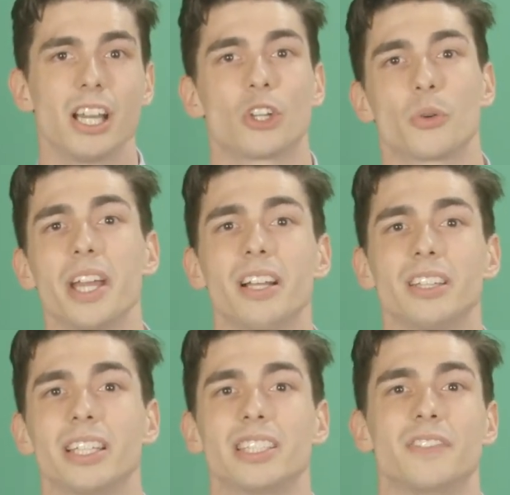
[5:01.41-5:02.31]
Create a
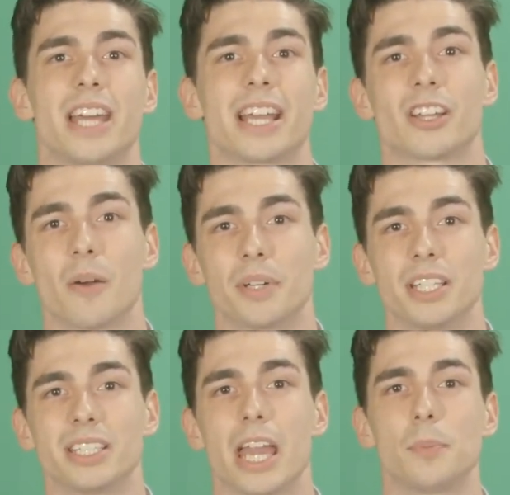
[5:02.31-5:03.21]
list of tech
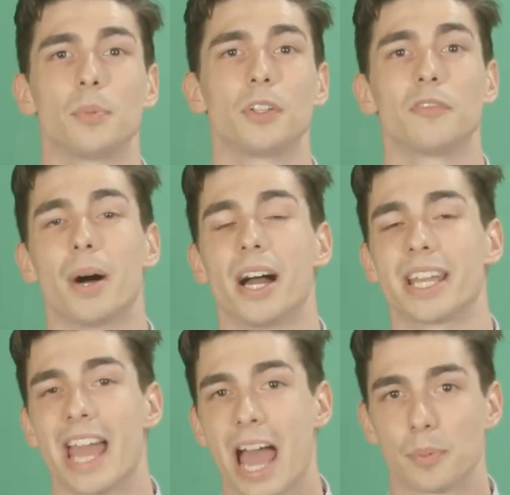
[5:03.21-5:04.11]
companies capable of
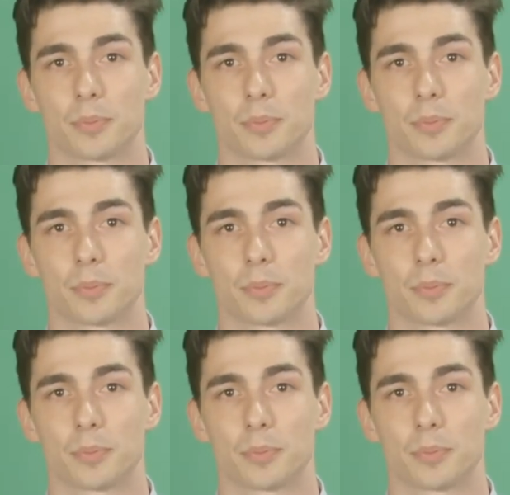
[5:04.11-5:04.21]
buying app